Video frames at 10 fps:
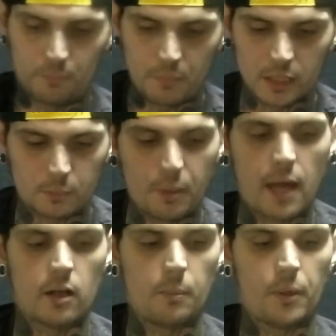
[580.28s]
It's
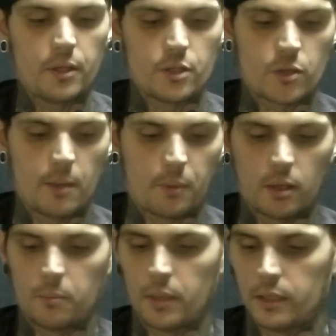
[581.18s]
better to put in a
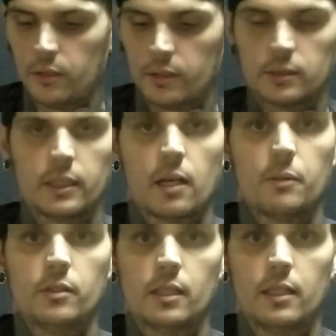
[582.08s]
dripper, but you can see I'm
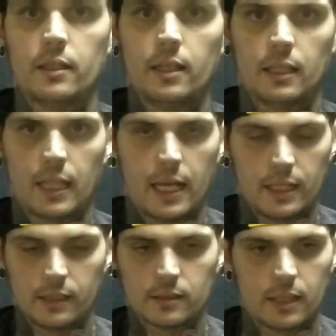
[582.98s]
using it in the
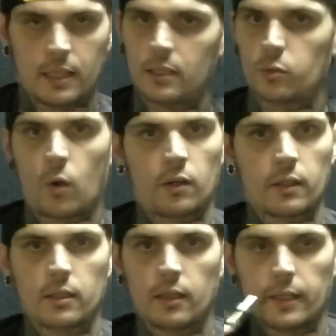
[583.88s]
Atlantis, and it's
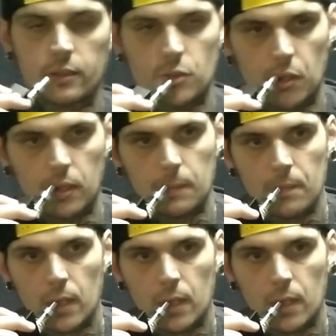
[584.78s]
working like a dream.